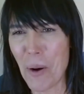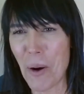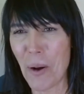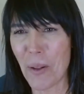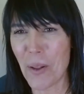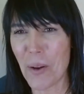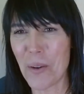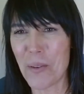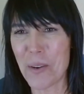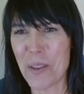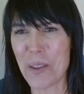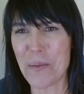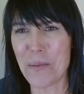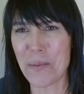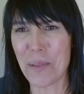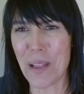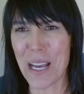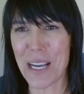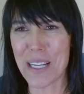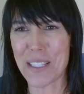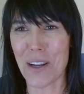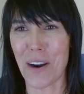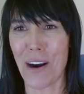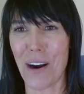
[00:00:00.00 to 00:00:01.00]
all over the
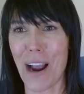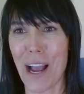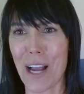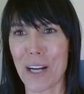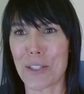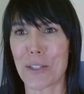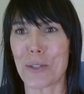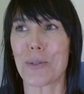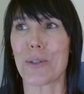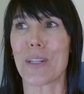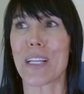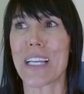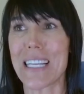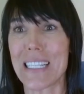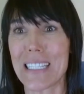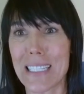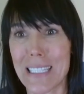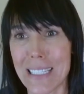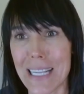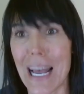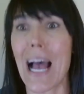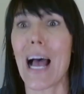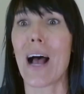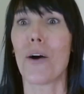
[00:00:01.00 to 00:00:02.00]
place are actually
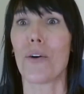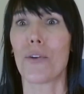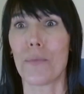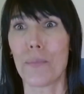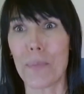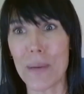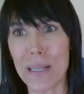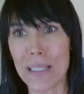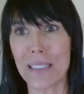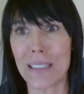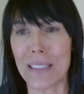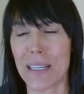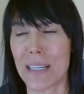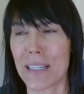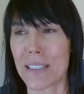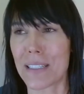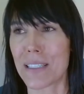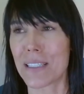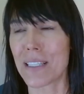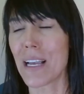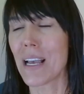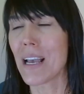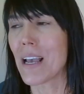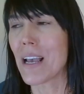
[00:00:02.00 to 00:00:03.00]
sound
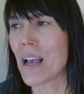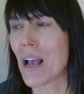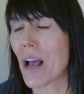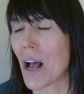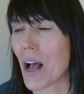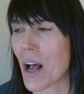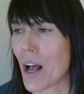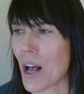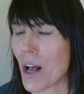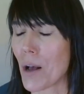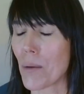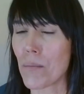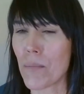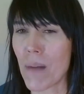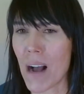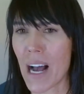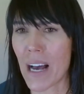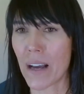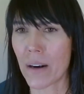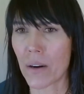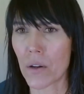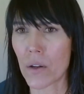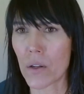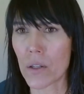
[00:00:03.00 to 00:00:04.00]
business uh,
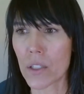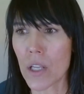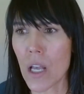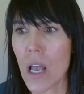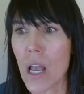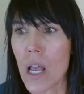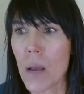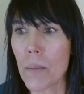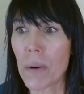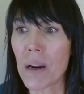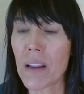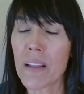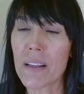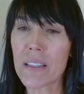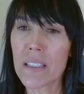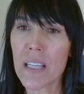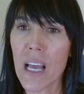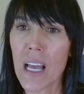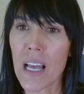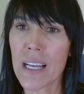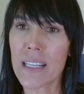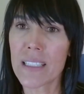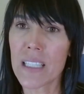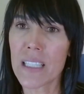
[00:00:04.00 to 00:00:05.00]
models. But at the, t-
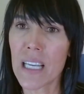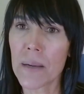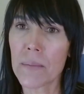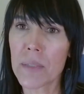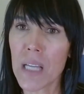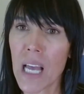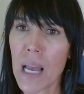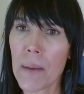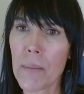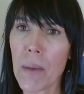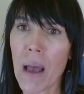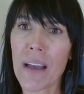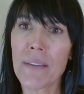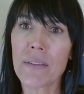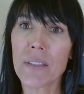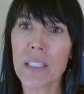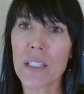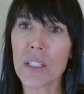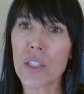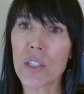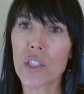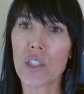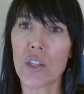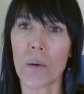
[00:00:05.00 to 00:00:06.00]
at the same time, I've
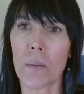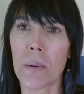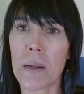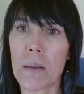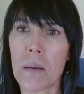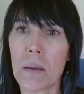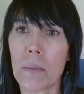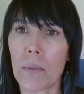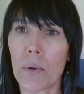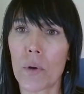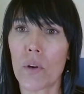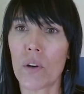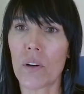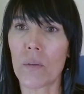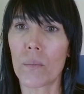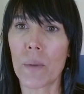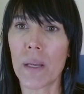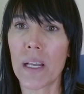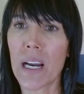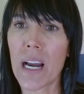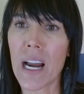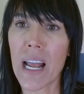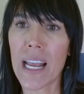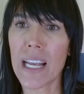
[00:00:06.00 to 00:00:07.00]
seen so many people who have
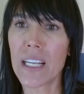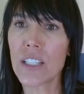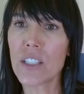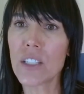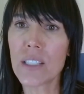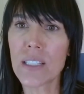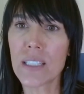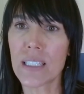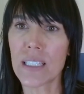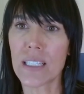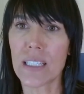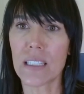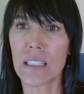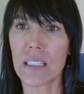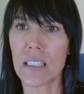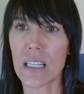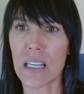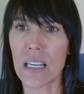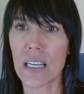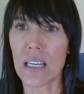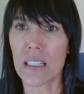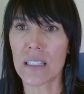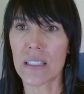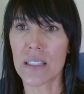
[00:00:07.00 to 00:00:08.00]
been in agency
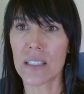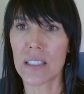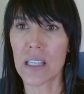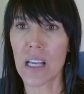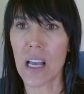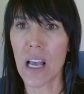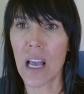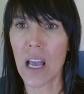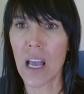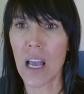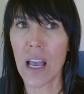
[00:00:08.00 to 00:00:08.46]
seats